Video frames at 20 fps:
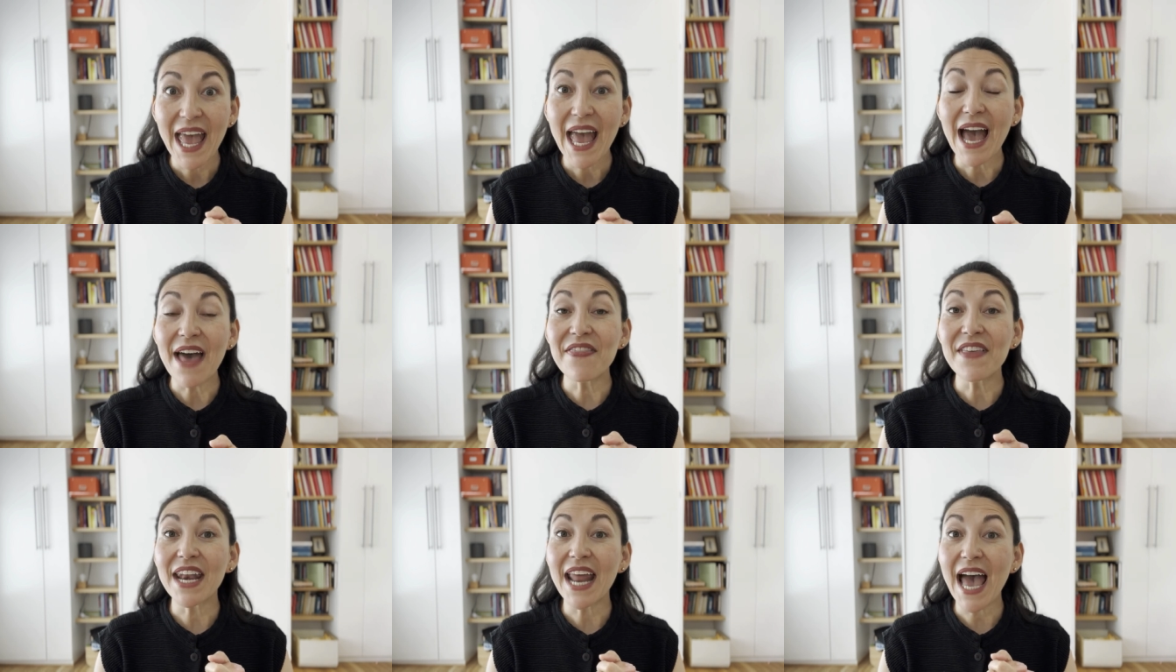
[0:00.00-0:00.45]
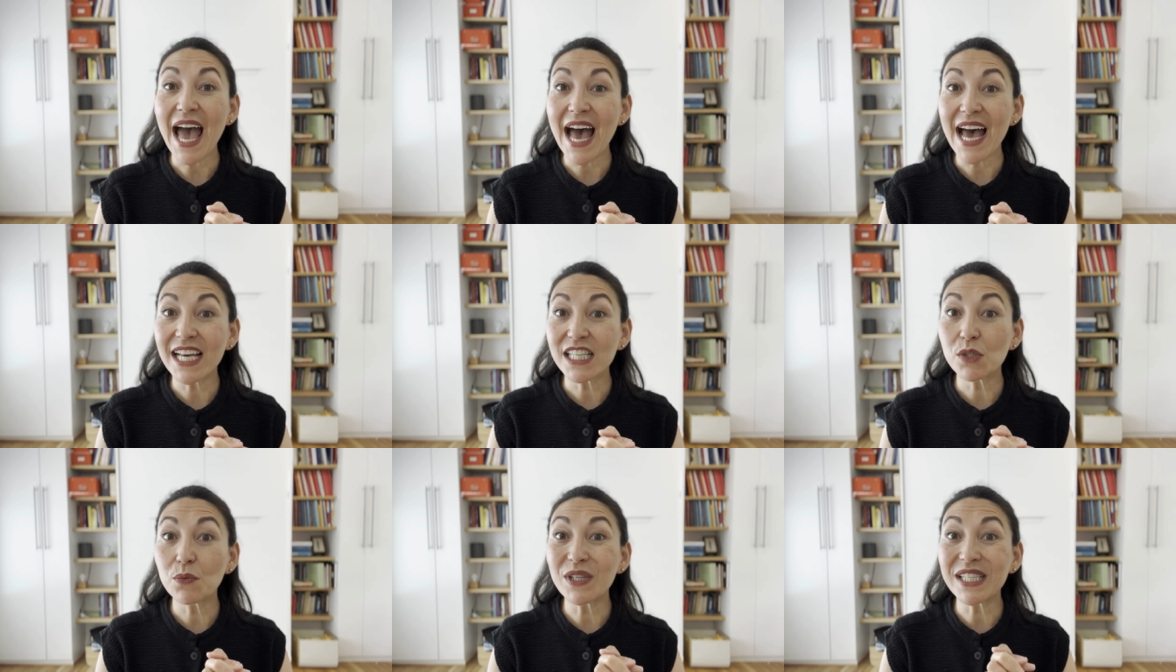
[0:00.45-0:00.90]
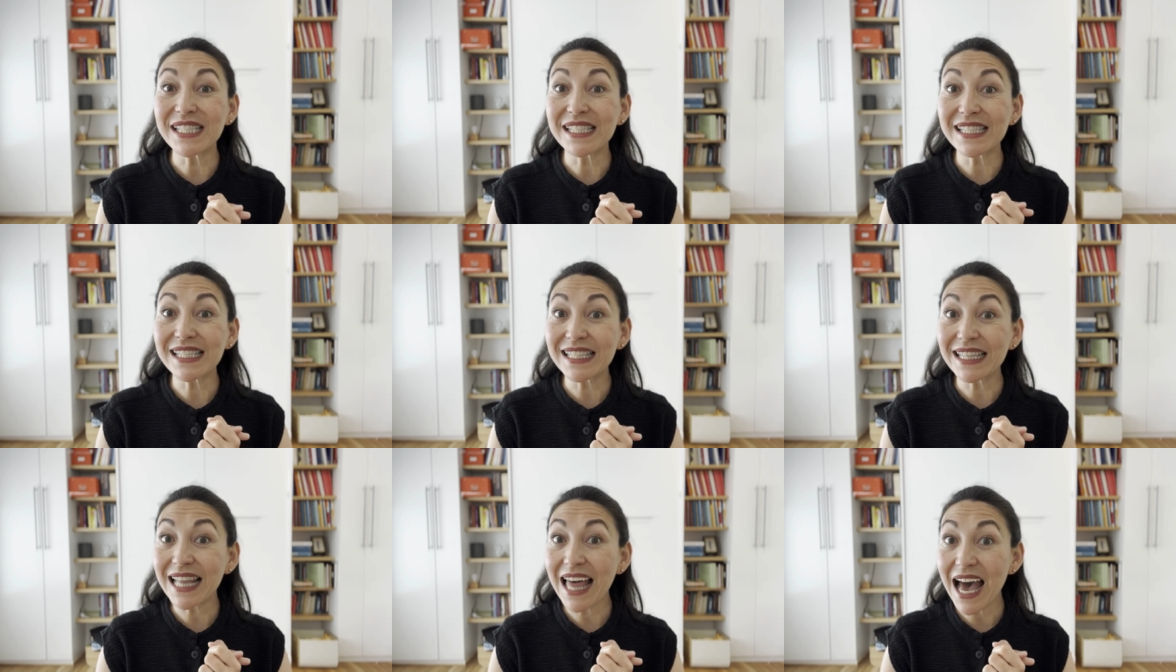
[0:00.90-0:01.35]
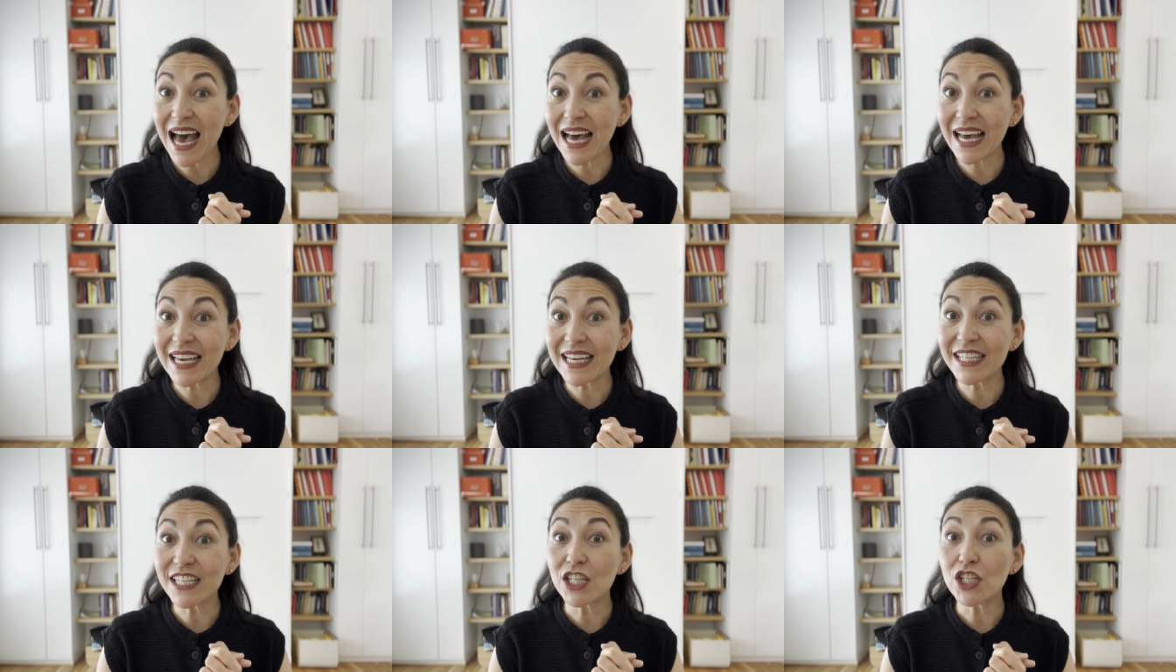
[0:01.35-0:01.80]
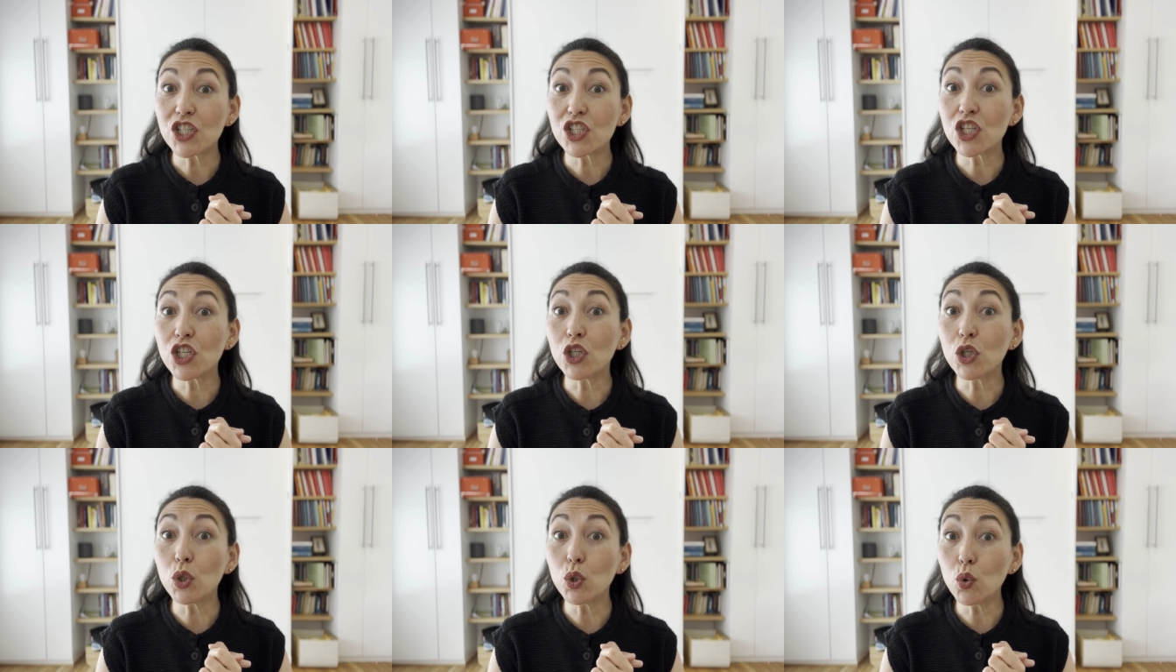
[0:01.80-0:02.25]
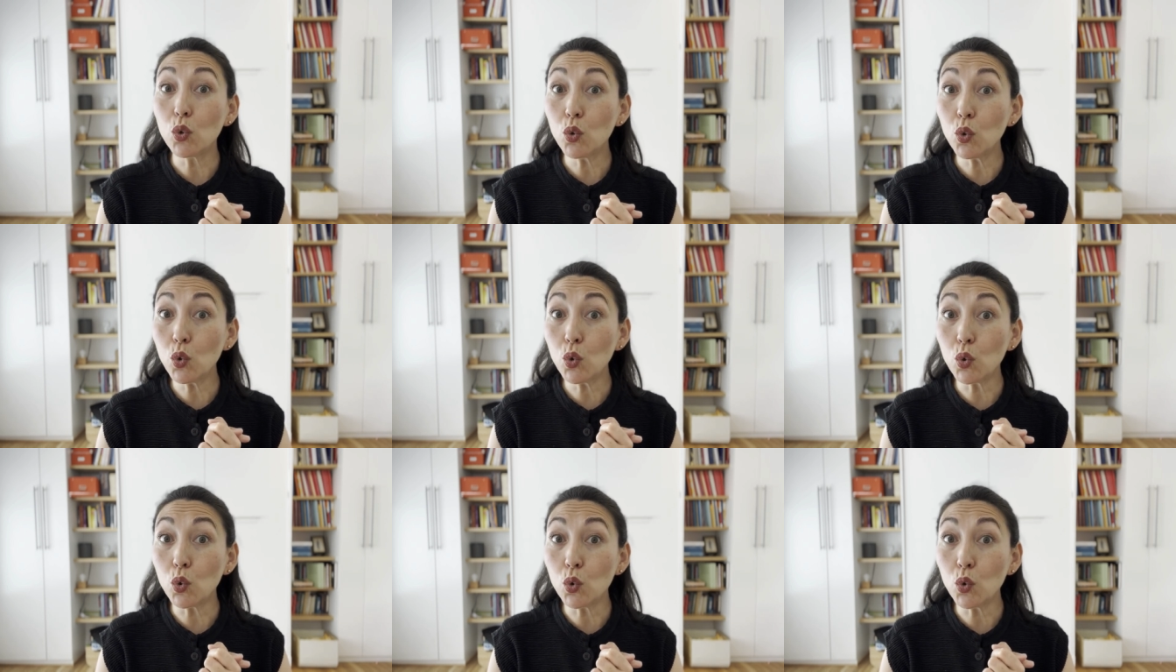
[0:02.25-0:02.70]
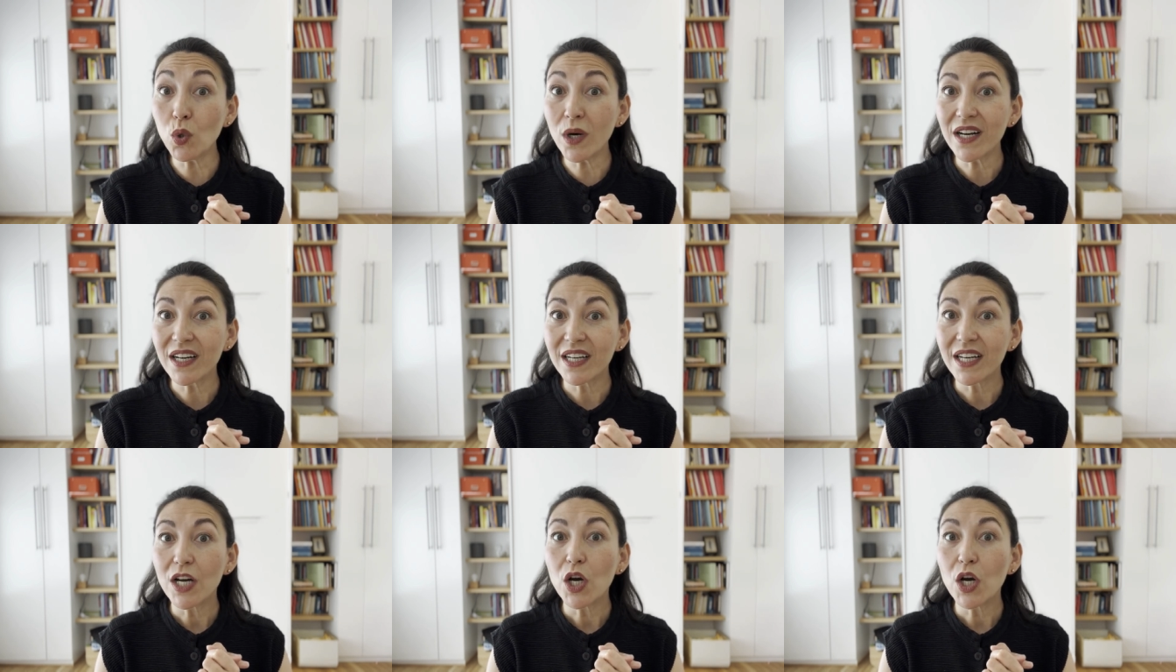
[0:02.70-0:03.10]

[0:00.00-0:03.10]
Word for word: And then as we slide to oo,